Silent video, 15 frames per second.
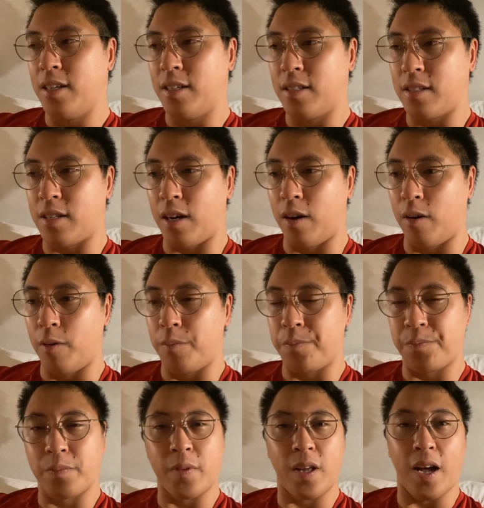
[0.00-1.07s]
So
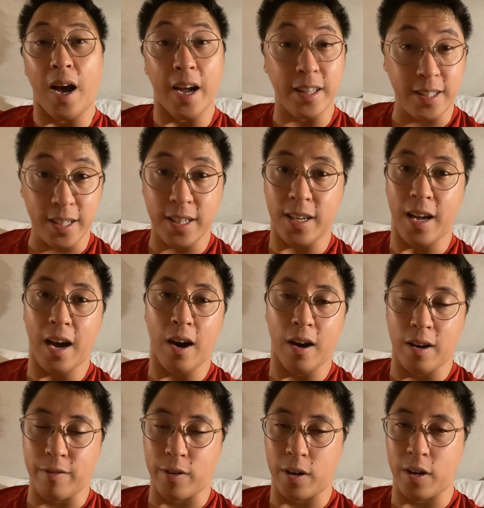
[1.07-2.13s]
I did,
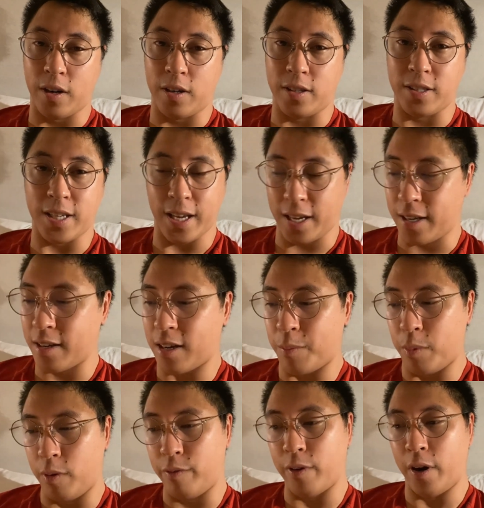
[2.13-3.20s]
however, take a
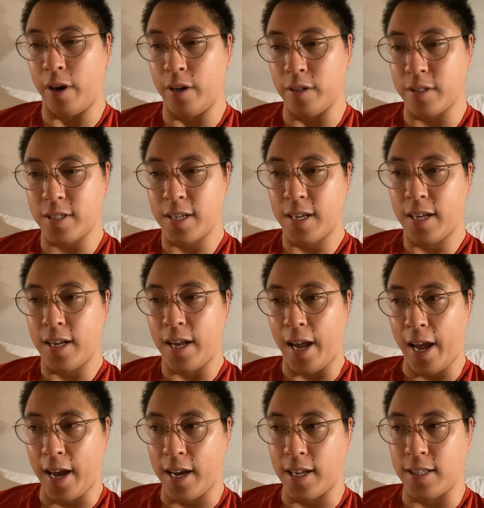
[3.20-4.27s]
couple photos,
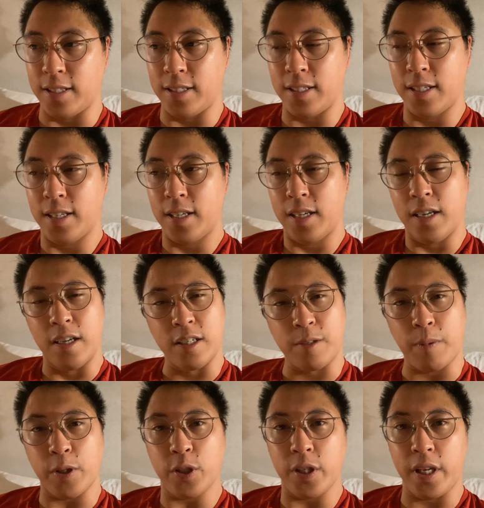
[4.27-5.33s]
and
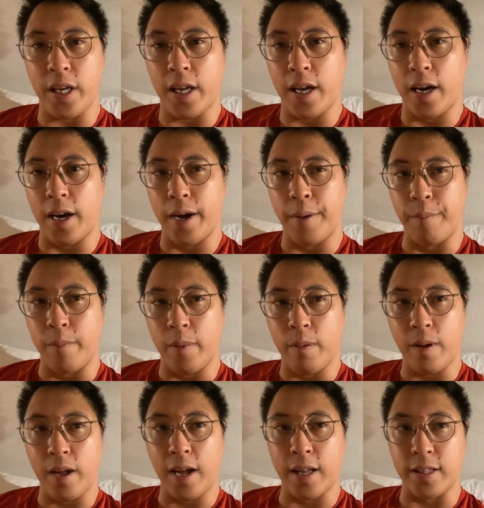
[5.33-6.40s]
especially
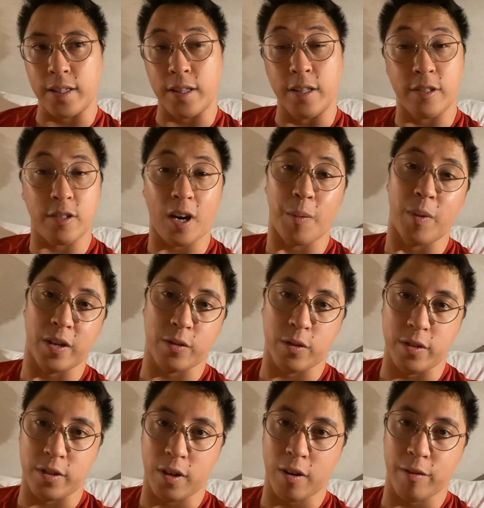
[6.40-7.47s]
at the Starbucks
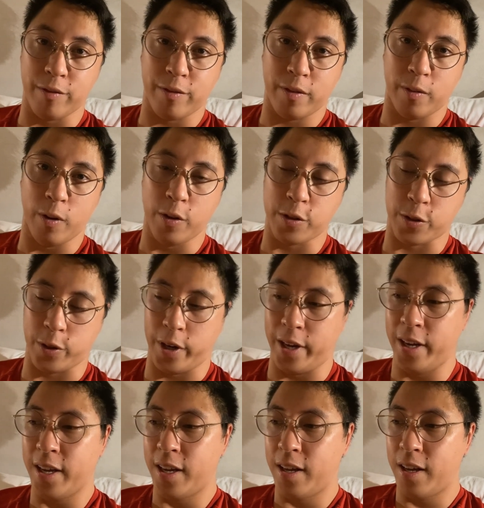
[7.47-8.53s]
Reserve
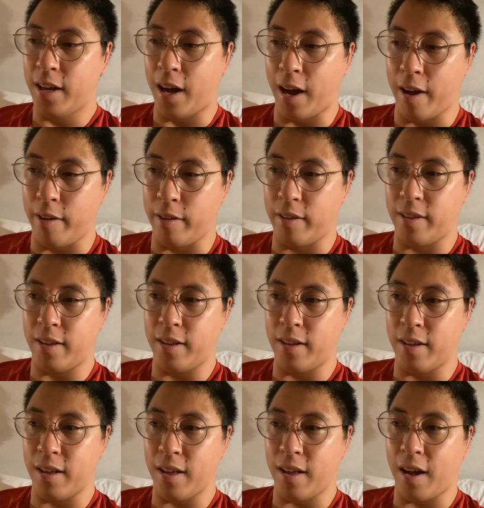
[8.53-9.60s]
Roastery,
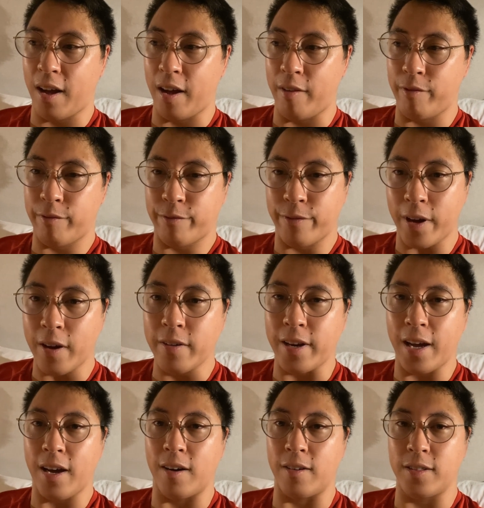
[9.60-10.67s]
I found
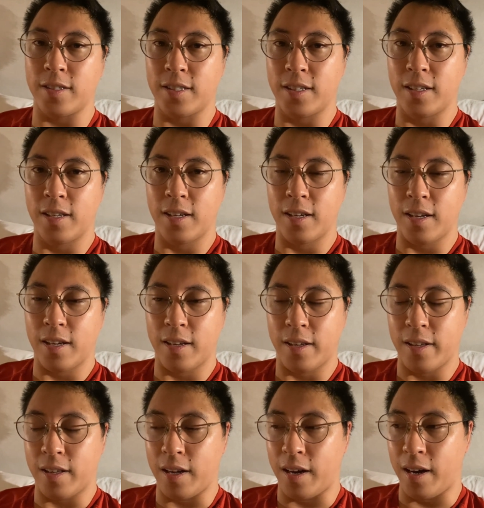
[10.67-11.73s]
out
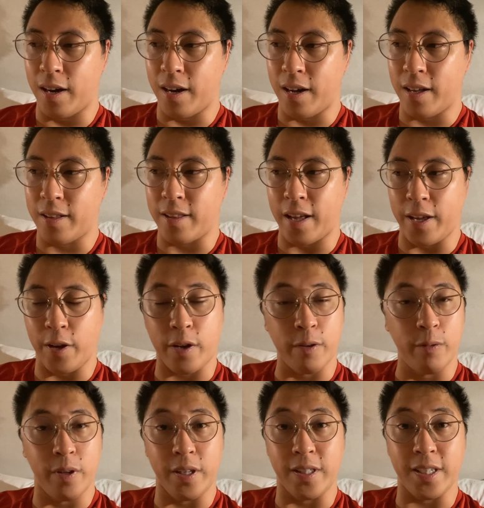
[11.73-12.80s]
that you can
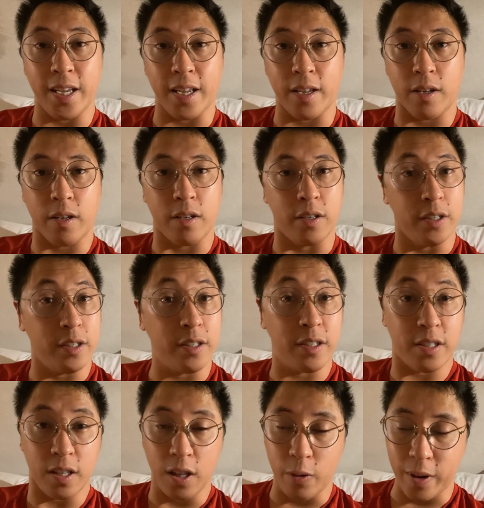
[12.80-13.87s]
really take good
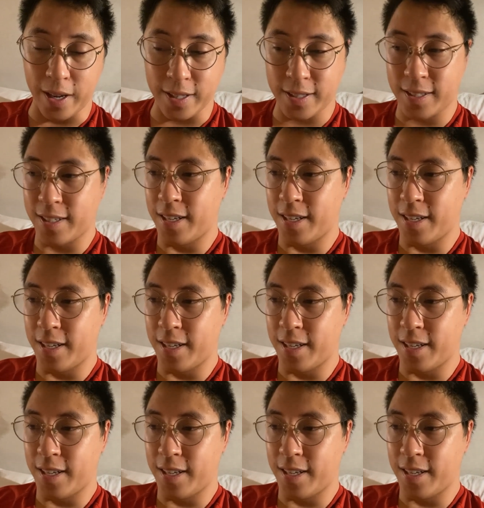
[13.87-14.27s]
silhouettes.